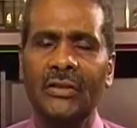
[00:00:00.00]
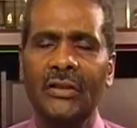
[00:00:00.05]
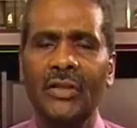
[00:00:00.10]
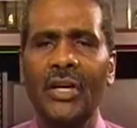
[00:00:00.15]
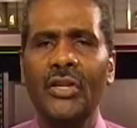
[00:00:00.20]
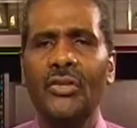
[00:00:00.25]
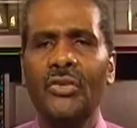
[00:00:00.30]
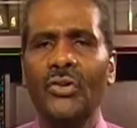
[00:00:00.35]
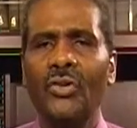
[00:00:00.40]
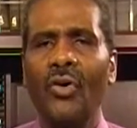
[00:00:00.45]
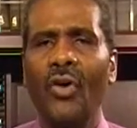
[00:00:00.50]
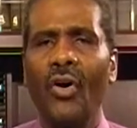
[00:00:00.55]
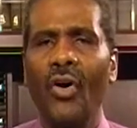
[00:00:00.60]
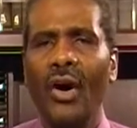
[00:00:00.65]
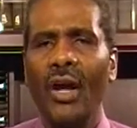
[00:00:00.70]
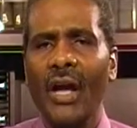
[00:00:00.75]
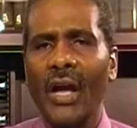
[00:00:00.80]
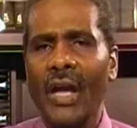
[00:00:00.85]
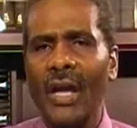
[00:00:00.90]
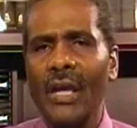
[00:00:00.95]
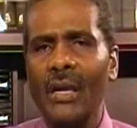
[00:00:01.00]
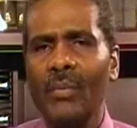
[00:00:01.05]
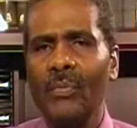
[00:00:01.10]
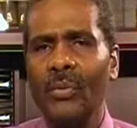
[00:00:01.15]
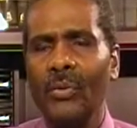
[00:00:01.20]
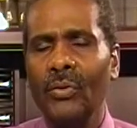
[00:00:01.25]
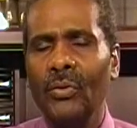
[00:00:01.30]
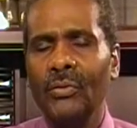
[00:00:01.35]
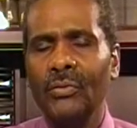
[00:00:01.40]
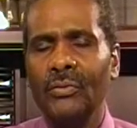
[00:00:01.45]
then you are
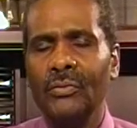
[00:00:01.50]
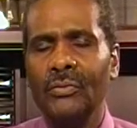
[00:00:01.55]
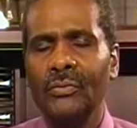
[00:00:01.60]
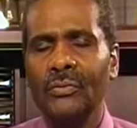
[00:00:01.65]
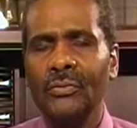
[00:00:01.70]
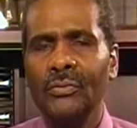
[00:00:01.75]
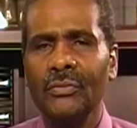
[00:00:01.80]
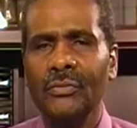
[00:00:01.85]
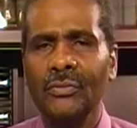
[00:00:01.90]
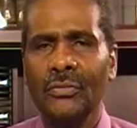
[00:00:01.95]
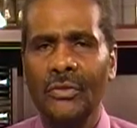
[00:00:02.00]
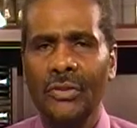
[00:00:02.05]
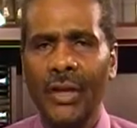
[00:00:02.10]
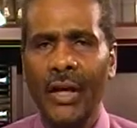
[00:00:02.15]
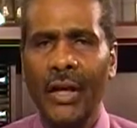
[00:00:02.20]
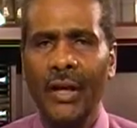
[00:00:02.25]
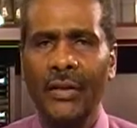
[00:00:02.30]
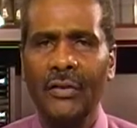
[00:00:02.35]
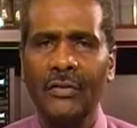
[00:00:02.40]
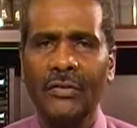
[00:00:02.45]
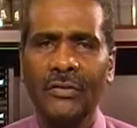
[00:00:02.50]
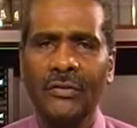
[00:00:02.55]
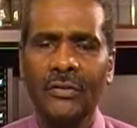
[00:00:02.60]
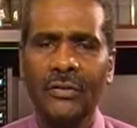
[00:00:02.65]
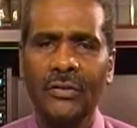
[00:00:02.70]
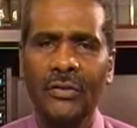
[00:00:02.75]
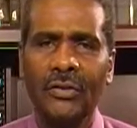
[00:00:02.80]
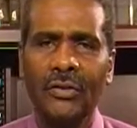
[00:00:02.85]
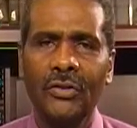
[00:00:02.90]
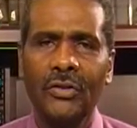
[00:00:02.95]
able then
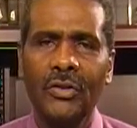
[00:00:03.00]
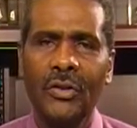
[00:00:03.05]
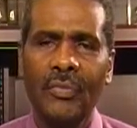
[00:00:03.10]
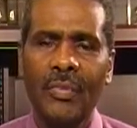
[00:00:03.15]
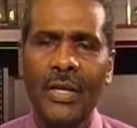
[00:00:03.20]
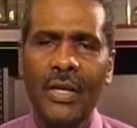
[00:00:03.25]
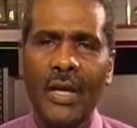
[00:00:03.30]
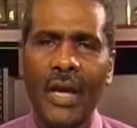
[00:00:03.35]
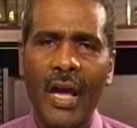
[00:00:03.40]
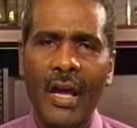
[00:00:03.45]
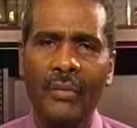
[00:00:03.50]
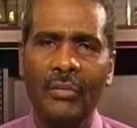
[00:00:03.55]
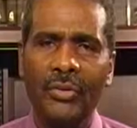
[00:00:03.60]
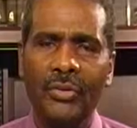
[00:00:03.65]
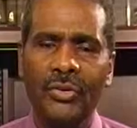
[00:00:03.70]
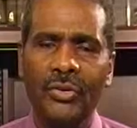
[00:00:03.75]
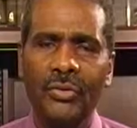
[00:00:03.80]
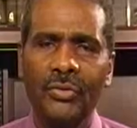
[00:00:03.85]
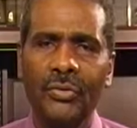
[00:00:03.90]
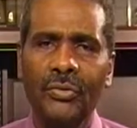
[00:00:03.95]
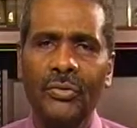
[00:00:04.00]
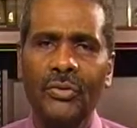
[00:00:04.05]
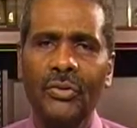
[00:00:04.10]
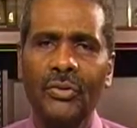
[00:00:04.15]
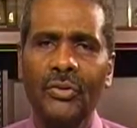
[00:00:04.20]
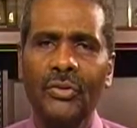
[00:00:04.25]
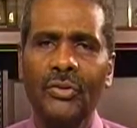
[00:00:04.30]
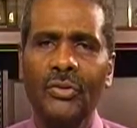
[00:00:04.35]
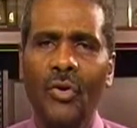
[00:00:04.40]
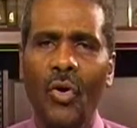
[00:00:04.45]
to be able to
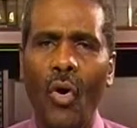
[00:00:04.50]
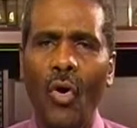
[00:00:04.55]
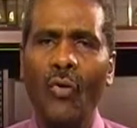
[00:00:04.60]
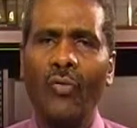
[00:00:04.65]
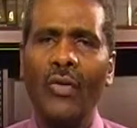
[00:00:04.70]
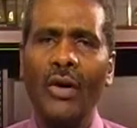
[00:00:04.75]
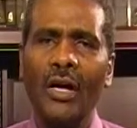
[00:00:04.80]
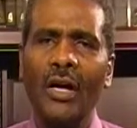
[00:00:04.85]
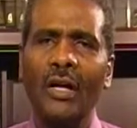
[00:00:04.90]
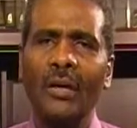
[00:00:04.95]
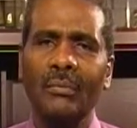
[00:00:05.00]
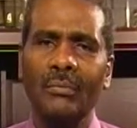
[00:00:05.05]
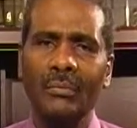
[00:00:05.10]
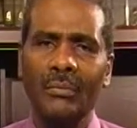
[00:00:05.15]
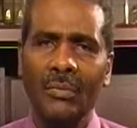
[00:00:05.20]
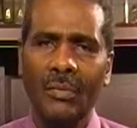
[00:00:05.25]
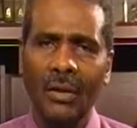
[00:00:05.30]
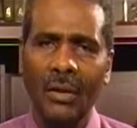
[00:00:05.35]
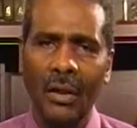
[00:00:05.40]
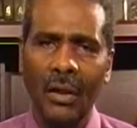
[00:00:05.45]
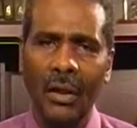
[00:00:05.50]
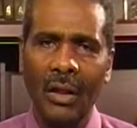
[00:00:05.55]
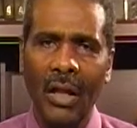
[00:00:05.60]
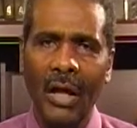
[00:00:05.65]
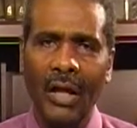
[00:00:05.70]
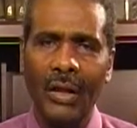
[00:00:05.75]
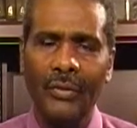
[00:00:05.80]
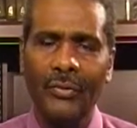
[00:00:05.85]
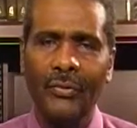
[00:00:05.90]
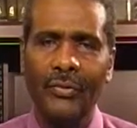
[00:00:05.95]
overcome
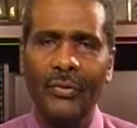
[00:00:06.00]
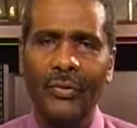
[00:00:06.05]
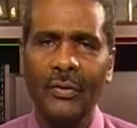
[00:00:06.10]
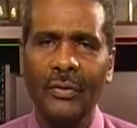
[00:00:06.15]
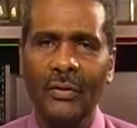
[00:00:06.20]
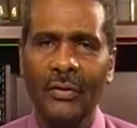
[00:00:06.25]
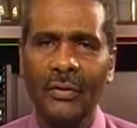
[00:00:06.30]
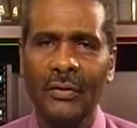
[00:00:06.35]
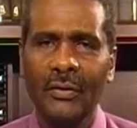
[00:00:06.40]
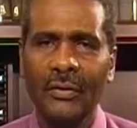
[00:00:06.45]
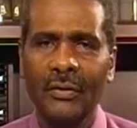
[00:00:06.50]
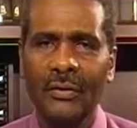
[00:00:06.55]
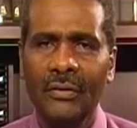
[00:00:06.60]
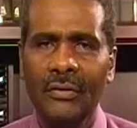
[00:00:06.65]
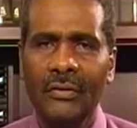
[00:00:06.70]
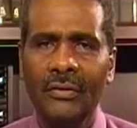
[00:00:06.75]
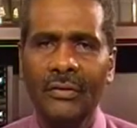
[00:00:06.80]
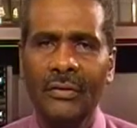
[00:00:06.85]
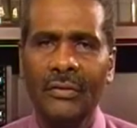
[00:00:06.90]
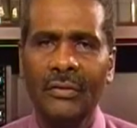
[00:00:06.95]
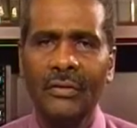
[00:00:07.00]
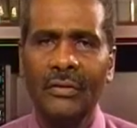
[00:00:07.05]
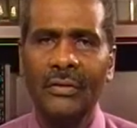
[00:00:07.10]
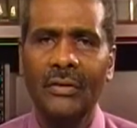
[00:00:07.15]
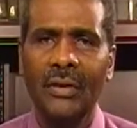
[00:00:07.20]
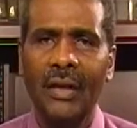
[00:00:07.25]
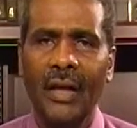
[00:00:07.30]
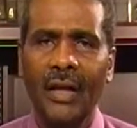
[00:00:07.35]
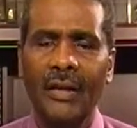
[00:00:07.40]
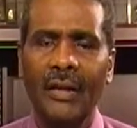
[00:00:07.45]
life.
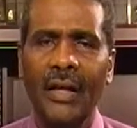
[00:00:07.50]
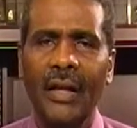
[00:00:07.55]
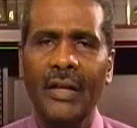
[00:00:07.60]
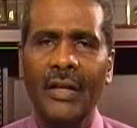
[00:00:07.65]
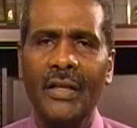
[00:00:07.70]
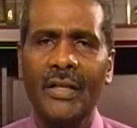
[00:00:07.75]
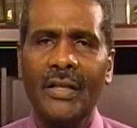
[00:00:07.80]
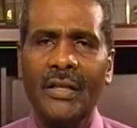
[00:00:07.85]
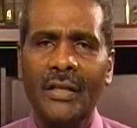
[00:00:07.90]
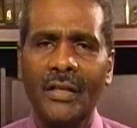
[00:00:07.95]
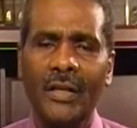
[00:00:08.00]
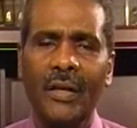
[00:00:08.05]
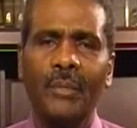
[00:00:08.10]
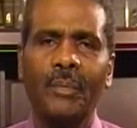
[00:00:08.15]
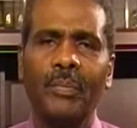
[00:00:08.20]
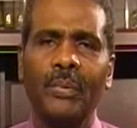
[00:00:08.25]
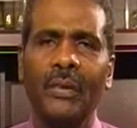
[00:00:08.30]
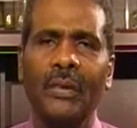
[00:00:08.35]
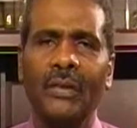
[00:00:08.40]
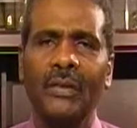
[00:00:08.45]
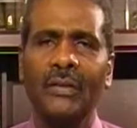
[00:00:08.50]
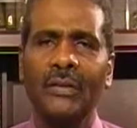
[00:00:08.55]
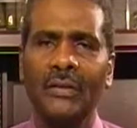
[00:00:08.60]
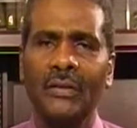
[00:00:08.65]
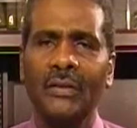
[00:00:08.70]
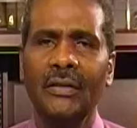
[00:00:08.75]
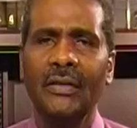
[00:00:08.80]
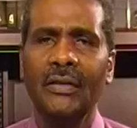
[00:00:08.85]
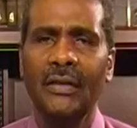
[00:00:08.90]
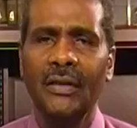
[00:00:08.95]
And that is simply
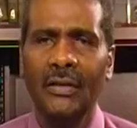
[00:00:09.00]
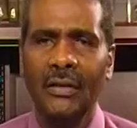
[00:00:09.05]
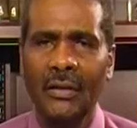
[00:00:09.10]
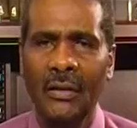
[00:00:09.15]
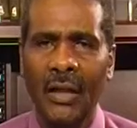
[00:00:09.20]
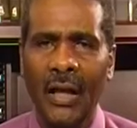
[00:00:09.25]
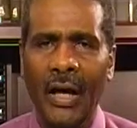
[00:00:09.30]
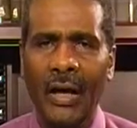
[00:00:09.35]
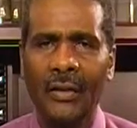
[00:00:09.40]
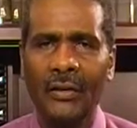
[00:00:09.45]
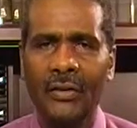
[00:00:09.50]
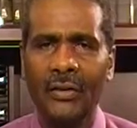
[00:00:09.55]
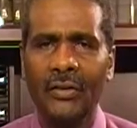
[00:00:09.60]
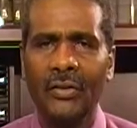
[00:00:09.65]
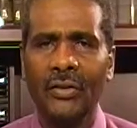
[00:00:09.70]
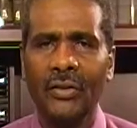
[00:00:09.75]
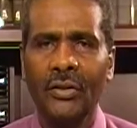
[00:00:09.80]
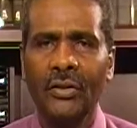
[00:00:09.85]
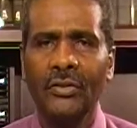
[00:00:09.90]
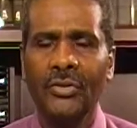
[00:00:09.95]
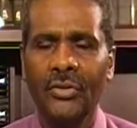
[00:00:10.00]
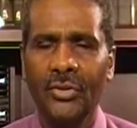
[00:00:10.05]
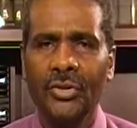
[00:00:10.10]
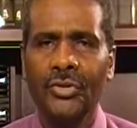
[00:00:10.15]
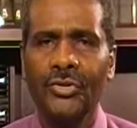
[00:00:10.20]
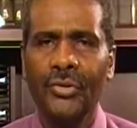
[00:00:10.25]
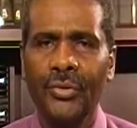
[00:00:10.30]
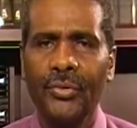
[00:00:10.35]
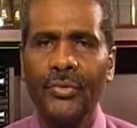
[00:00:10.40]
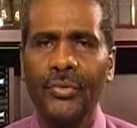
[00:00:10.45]
not the
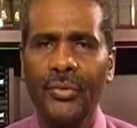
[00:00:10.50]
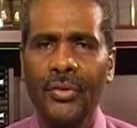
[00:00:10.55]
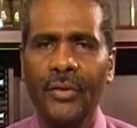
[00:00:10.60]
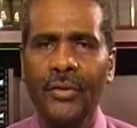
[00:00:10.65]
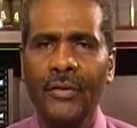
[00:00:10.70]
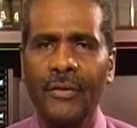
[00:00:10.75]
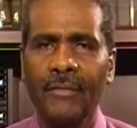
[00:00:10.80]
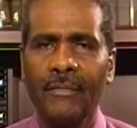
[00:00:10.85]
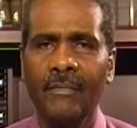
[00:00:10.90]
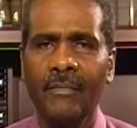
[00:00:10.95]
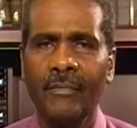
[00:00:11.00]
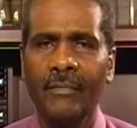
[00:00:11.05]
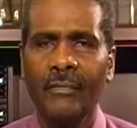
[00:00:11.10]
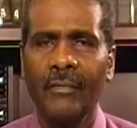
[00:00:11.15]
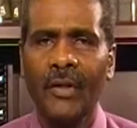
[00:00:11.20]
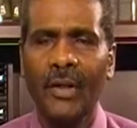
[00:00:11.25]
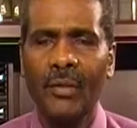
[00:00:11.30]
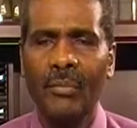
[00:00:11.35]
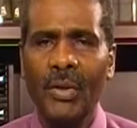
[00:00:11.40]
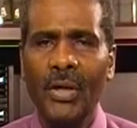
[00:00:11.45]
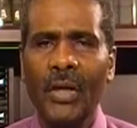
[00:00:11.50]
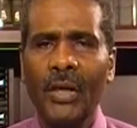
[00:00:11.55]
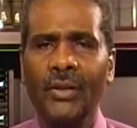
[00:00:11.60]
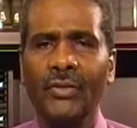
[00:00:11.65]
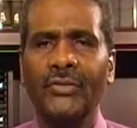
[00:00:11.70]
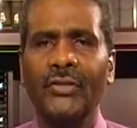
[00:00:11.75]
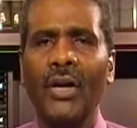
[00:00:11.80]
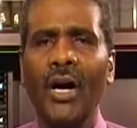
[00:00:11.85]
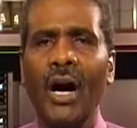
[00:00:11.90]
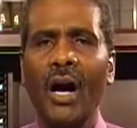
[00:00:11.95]
truth.
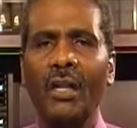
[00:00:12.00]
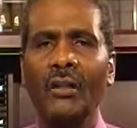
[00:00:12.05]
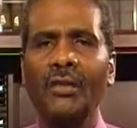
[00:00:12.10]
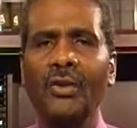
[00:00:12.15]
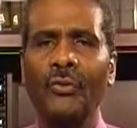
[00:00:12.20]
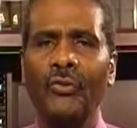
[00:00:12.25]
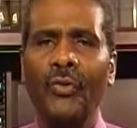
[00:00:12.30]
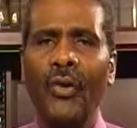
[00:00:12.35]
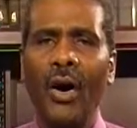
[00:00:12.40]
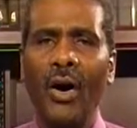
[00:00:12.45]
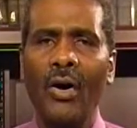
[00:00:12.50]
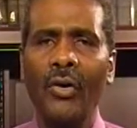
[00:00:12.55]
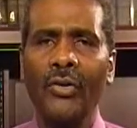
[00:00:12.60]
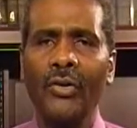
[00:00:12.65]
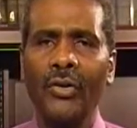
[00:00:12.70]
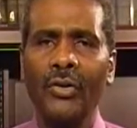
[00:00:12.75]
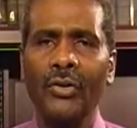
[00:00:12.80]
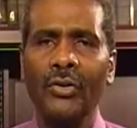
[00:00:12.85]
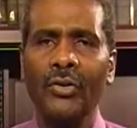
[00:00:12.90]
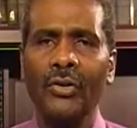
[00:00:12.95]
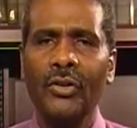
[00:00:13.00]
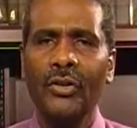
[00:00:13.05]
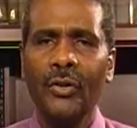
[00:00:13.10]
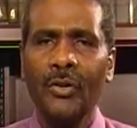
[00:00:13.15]
Because God the Father